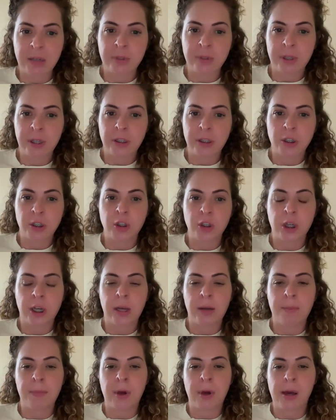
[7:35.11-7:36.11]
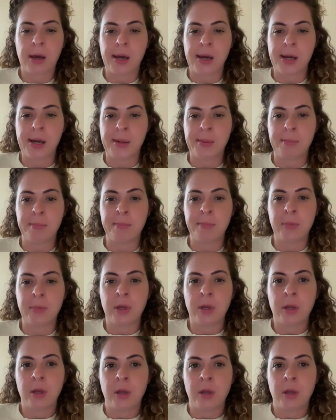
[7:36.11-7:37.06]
in relationship, and